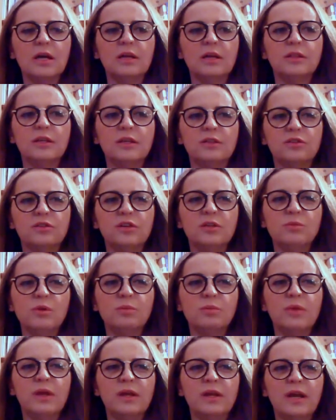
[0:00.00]
the
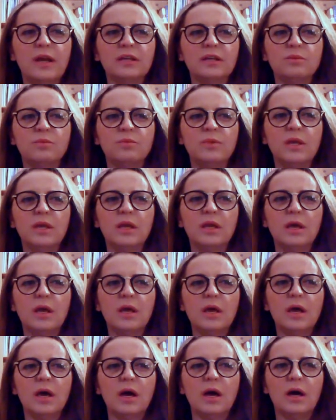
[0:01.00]
treatment may not be
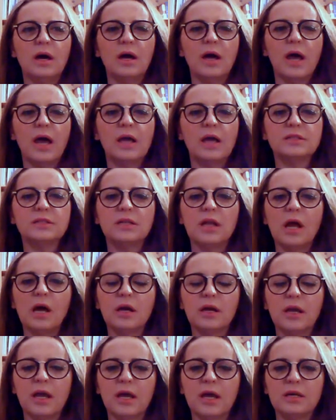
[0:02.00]
as
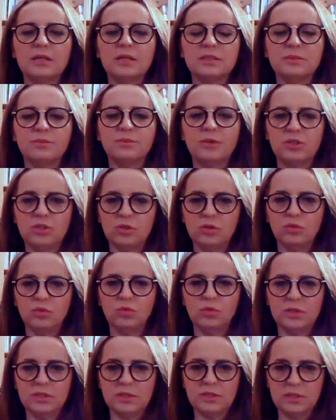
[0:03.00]
long as patient
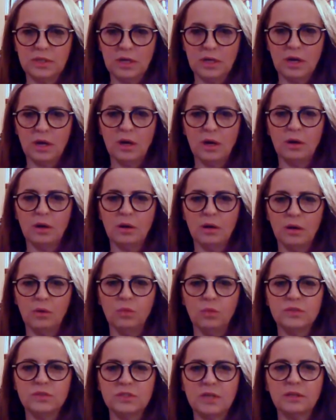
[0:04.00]
with
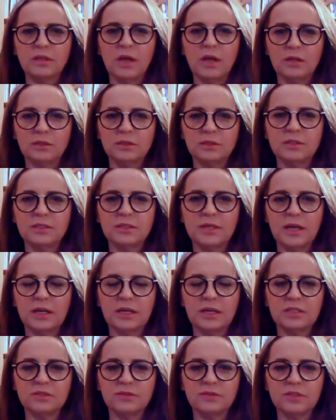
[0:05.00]
adult
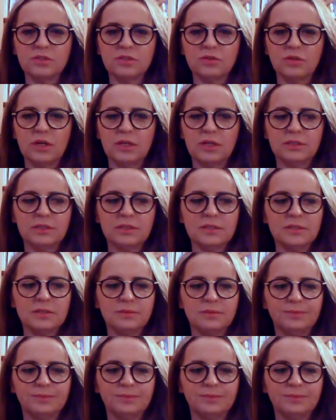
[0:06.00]
CNS vasculitis.